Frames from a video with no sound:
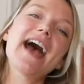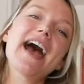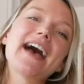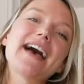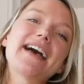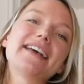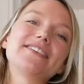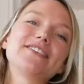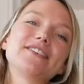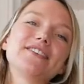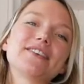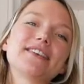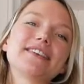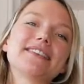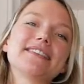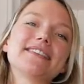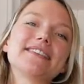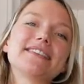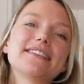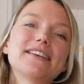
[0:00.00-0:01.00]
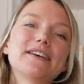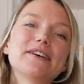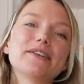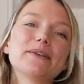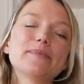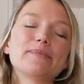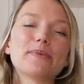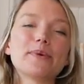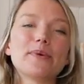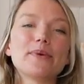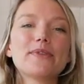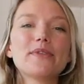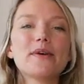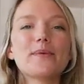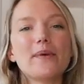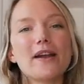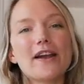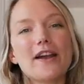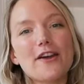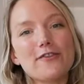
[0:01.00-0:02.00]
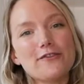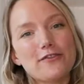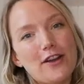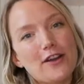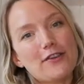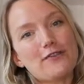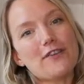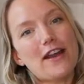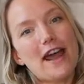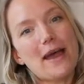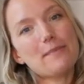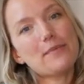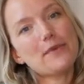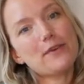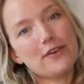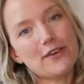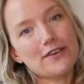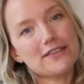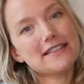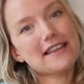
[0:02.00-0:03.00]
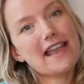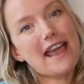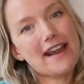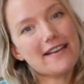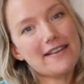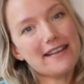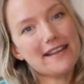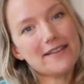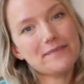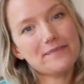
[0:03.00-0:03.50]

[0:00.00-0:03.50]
and you can still both wear a front wrap cross carry.